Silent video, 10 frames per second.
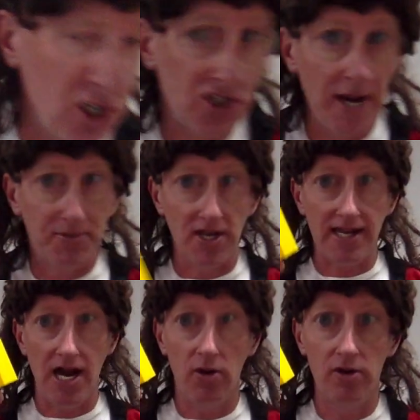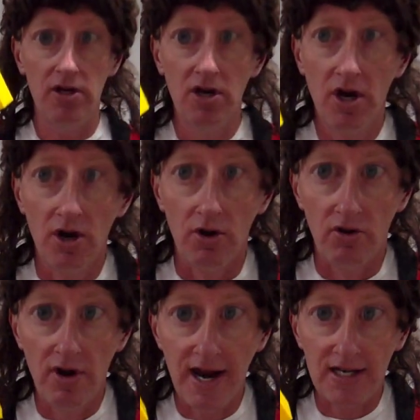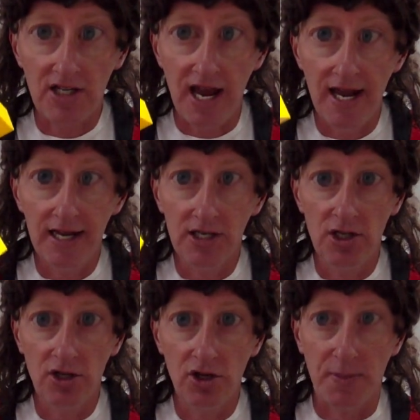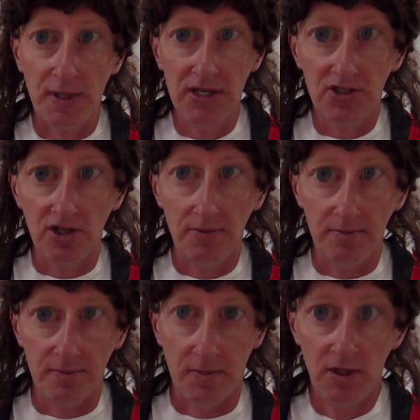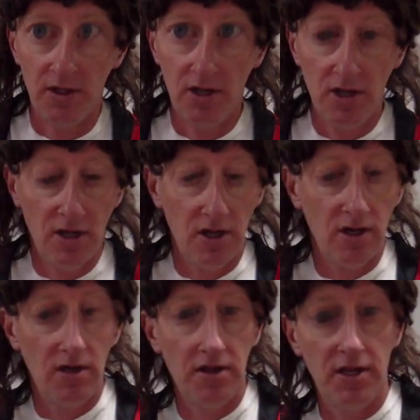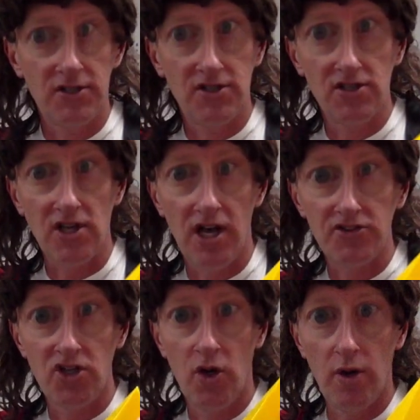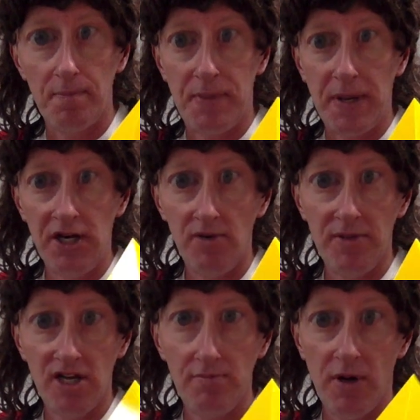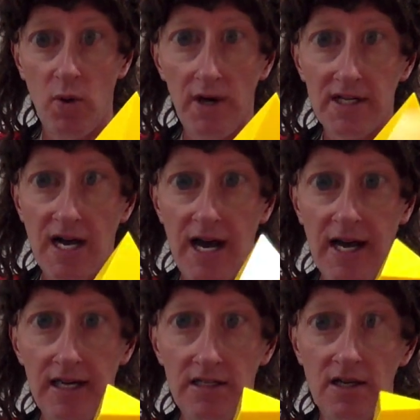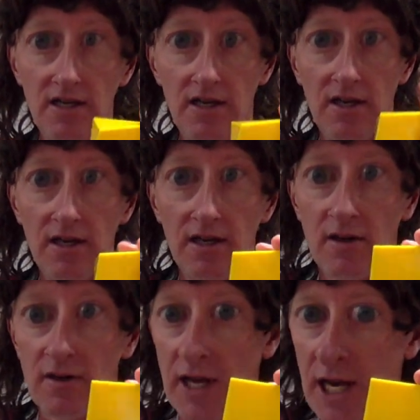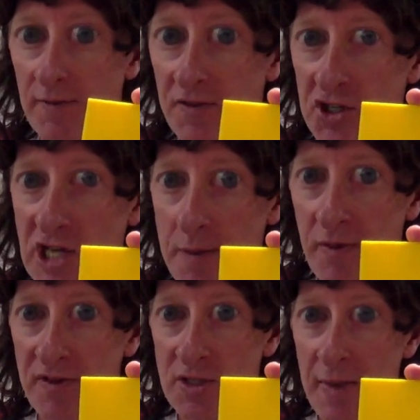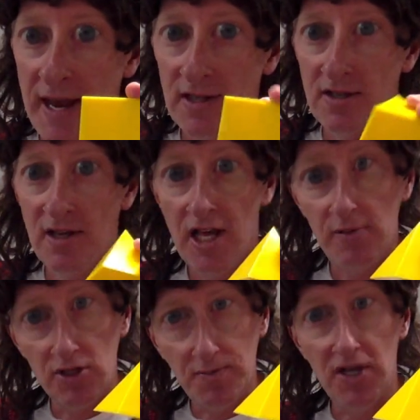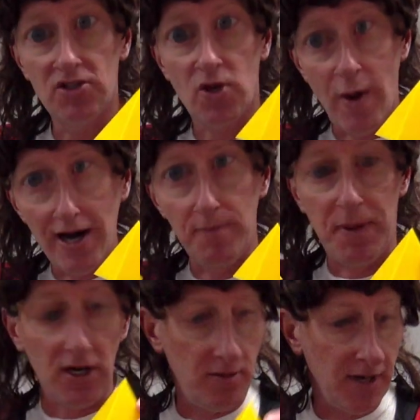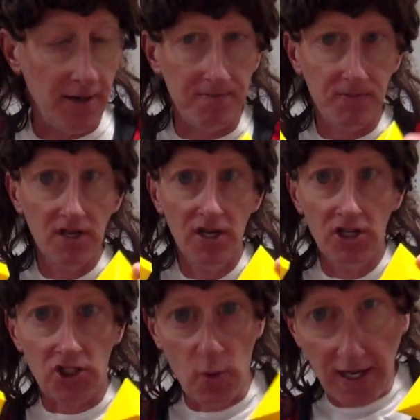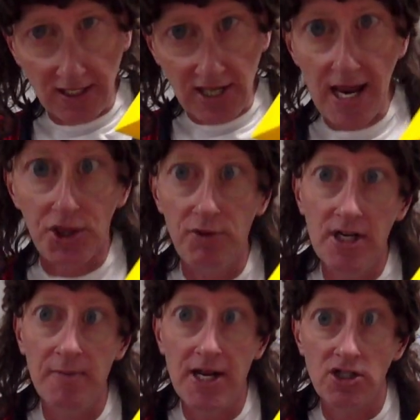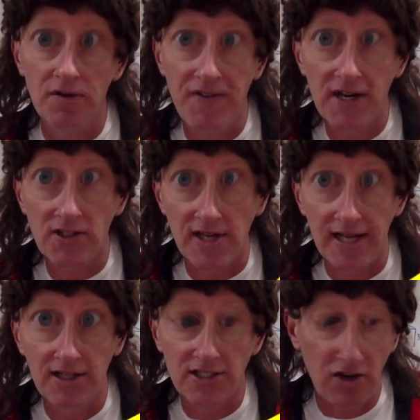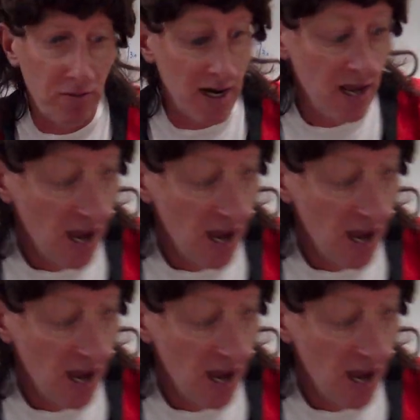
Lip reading: shapes like our rectangular prism. This is also a pyramid, but what kind? Name for the shape of its base? That must be a square pyramid. So we can take three-dimensional figures like this, everybody,